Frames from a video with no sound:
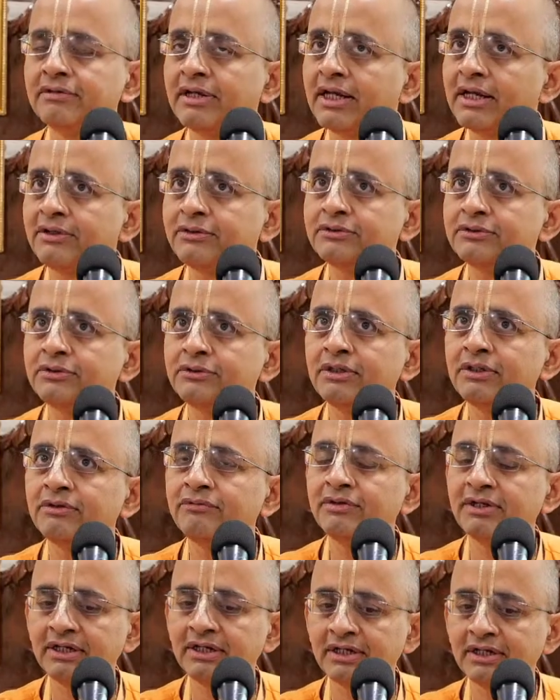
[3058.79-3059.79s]
when I used to
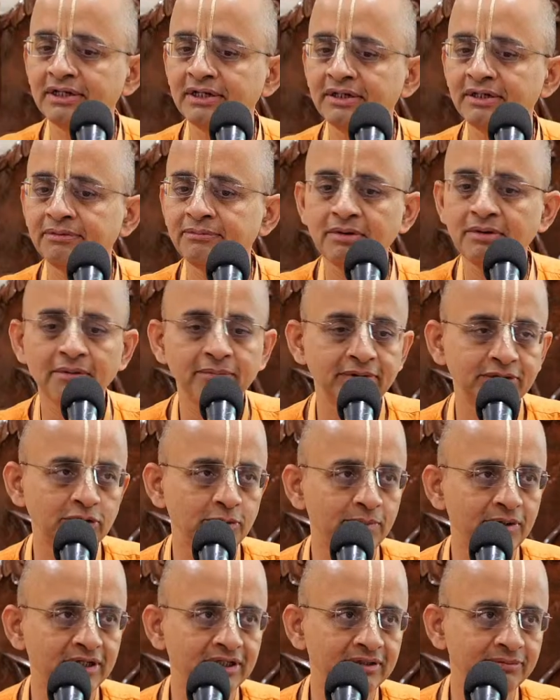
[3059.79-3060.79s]
live in Bombay
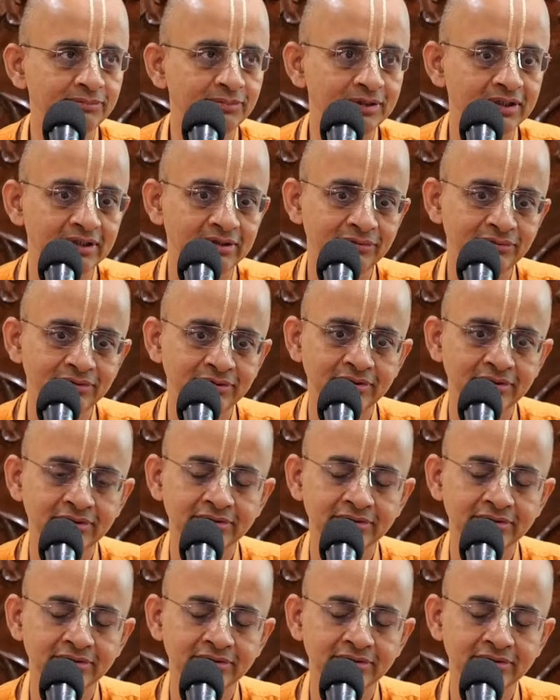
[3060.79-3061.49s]
Chopari Temple,